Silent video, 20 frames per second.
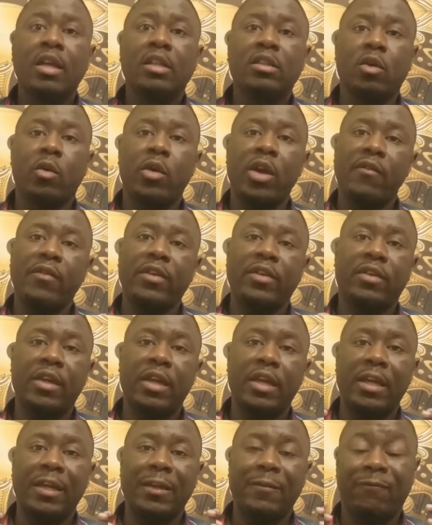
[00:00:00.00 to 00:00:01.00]
So
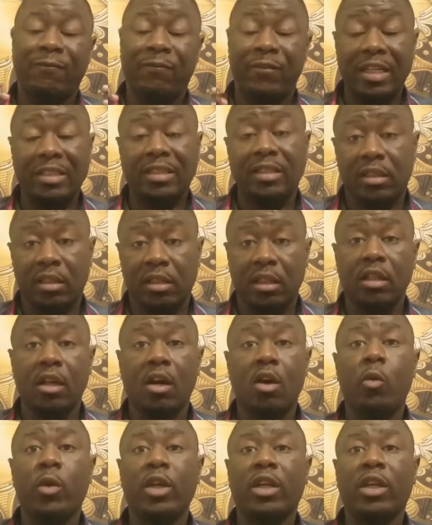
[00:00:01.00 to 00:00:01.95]
everything physically, though,